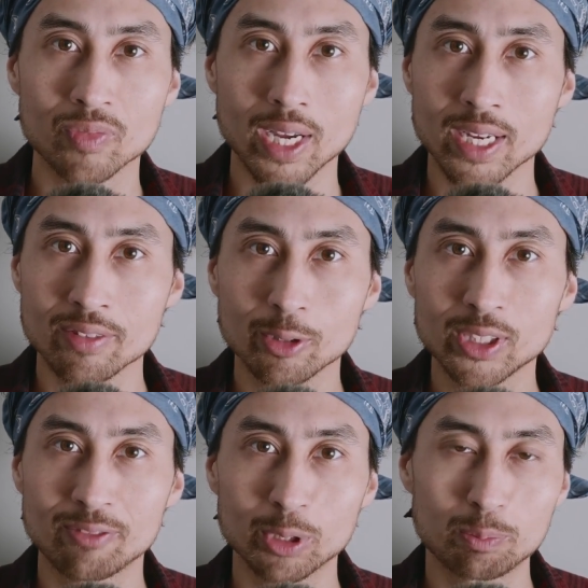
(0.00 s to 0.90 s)
And those
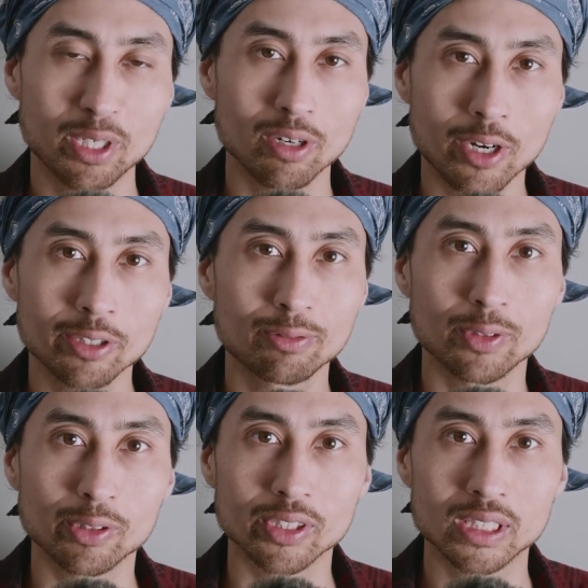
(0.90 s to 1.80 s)
have much better
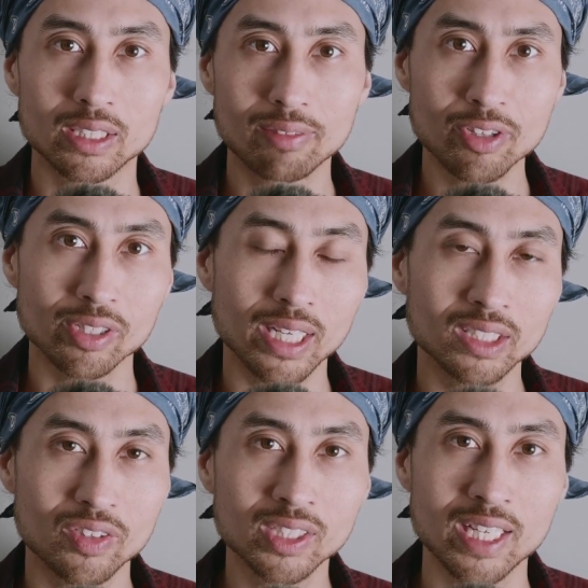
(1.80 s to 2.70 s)
autofocus.
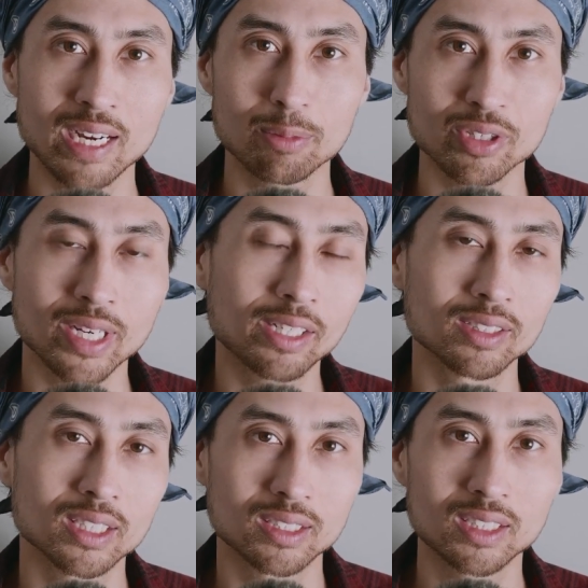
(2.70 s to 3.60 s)
Nevertheless, this camera, the
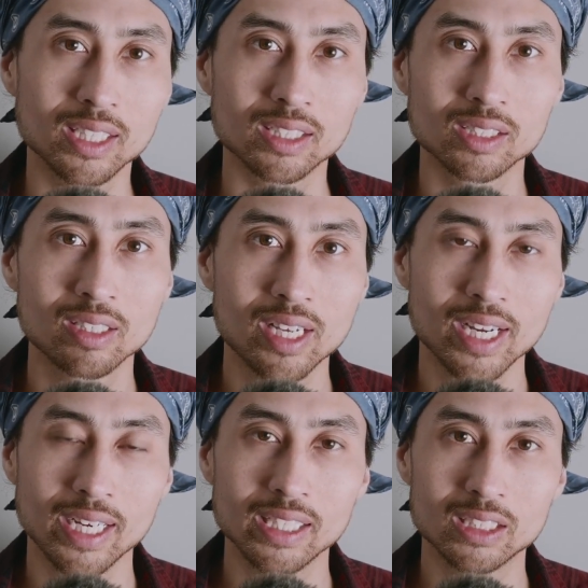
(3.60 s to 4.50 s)
Nikon Z6,
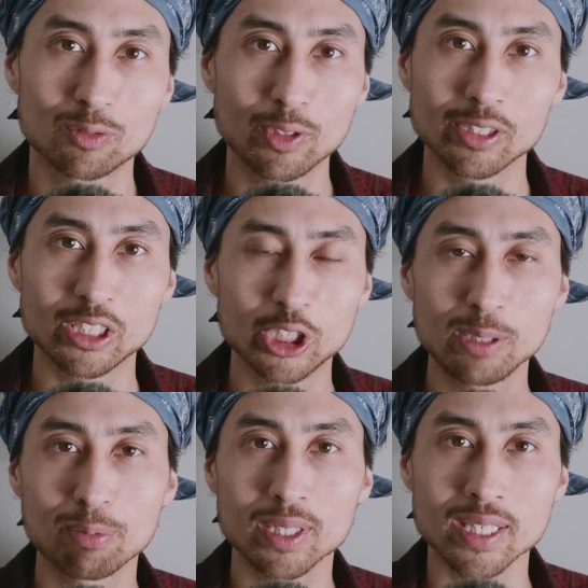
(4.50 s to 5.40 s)
is fairly
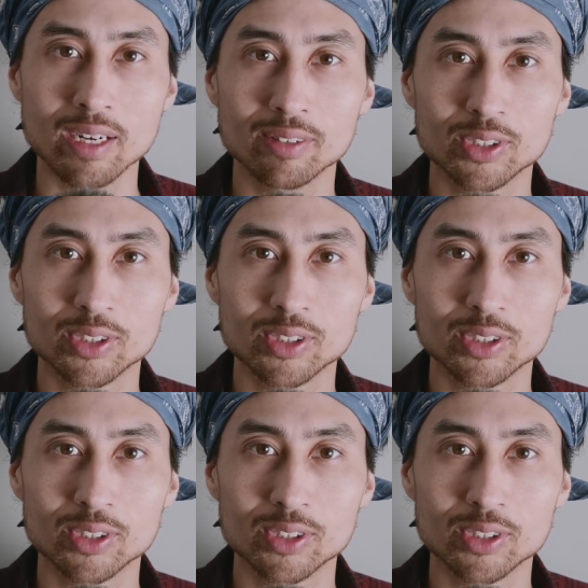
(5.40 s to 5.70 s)
cheap right now.